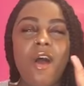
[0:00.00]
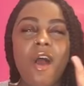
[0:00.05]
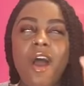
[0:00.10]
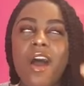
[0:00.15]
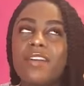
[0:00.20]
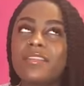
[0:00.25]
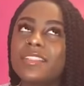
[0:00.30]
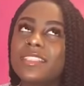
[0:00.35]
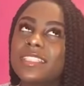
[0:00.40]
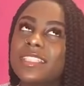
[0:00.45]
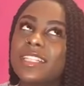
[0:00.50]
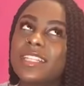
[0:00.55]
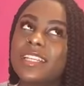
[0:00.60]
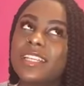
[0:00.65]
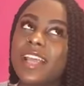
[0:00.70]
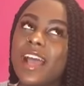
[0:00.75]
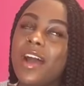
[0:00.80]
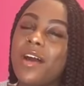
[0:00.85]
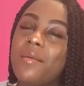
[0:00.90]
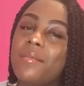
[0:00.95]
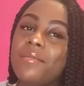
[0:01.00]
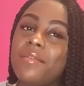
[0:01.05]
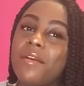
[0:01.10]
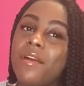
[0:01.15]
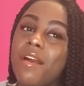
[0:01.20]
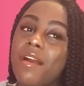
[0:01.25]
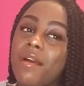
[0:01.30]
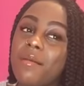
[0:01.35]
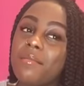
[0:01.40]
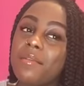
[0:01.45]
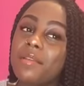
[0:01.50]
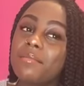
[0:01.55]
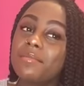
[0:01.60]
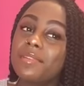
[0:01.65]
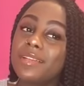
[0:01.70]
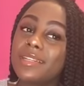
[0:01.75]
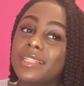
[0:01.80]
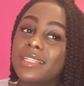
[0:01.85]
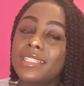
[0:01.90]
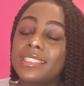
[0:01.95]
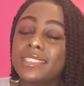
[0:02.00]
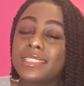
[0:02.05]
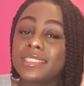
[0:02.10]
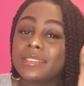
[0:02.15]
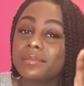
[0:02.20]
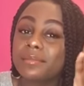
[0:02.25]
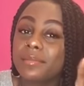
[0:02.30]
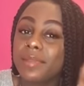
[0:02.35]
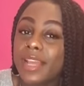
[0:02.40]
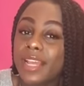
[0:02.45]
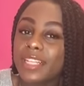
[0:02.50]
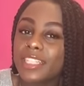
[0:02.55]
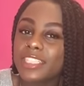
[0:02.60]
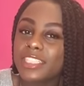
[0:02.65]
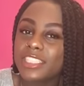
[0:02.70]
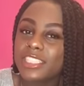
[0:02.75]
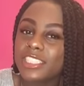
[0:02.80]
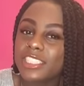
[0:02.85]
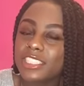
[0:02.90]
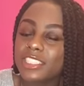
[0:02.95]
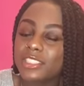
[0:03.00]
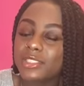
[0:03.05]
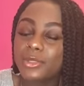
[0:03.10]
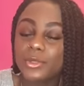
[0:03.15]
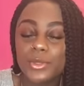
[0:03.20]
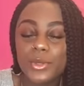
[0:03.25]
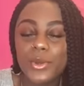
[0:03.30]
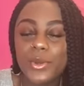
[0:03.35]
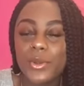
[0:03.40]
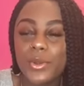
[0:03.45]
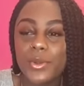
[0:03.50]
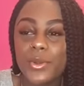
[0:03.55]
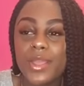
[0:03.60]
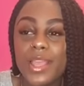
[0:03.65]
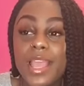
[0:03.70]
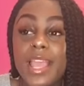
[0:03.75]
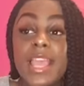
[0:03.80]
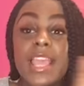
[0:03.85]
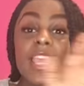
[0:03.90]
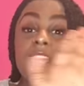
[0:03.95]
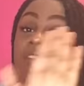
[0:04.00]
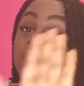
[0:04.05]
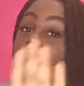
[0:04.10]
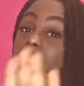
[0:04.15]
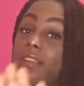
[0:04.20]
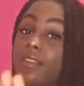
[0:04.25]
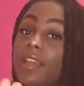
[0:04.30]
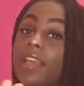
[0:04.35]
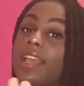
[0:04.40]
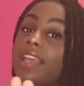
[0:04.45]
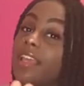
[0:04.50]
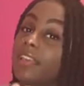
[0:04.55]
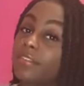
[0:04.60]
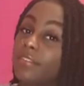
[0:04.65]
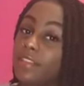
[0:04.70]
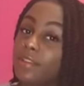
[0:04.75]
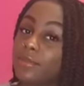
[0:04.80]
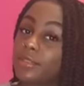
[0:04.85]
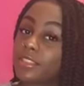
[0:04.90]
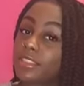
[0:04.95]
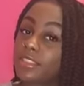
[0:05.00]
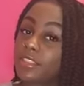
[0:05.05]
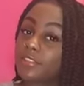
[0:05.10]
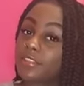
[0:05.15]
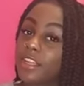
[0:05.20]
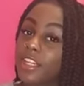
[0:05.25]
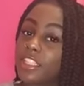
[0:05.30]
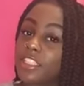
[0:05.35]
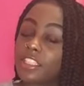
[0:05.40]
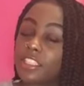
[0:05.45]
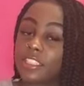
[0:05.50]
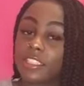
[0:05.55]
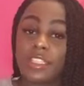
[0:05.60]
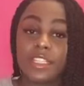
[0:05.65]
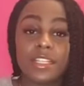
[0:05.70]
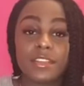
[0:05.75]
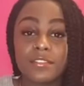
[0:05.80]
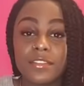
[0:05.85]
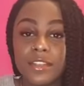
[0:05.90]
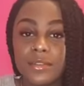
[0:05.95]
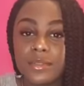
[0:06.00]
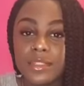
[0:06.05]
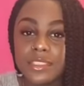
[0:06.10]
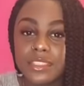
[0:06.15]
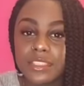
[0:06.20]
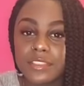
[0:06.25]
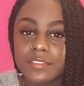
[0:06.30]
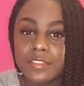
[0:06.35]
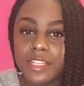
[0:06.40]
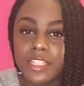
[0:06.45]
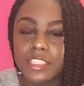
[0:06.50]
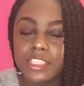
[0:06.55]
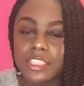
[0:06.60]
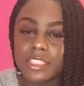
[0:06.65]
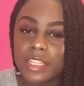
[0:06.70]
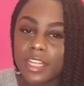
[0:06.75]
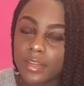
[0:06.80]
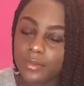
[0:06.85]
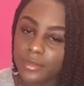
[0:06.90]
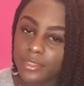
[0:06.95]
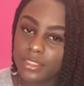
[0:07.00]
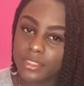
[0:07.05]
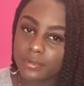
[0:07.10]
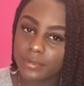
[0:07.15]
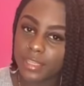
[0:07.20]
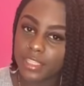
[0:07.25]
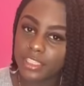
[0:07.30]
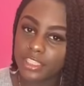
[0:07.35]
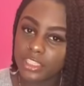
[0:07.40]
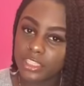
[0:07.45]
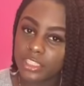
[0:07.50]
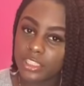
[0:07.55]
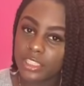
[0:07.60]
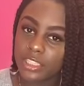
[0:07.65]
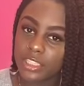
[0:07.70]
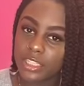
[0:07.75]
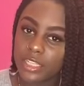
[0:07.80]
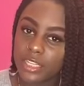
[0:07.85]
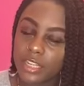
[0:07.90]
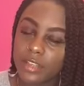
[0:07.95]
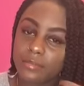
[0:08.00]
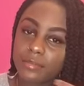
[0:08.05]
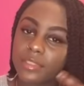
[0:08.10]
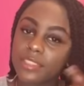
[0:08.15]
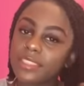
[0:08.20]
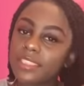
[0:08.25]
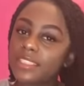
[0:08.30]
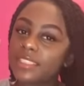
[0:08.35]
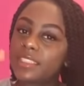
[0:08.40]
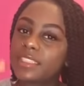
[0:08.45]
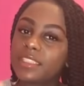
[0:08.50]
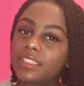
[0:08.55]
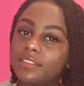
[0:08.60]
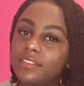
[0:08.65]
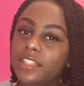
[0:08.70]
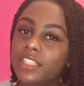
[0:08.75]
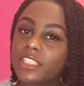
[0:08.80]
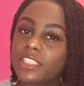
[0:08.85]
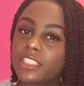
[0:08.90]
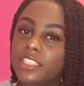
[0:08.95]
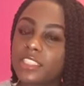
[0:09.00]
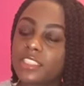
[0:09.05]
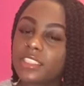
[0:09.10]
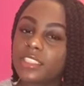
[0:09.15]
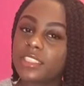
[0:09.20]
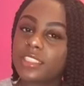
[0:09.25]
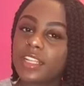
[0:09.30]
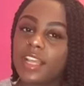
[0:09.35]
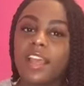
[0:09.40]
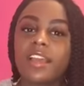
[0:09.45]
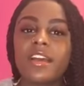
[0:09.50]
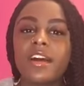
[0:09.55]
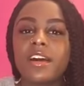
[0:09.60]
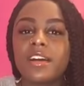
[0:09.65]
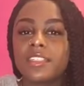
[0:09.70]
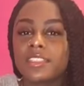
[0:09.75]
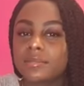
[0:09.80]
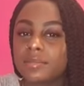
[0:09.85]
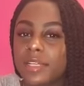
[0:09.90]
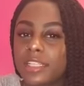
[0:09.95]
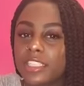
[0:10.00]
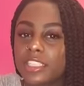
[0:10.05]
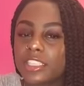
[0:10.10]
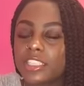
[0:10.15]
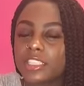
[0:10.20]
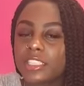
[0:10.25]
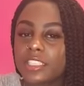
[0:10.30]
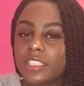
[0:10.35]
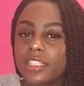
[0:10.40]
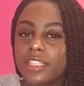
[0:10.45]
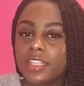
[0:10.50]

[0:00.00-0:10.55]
Obviously I'll probably smash, you know. If he if he wasn't a virgin, if he wasn't a virgin, I would smash. But since he's a virgin, I can't smash.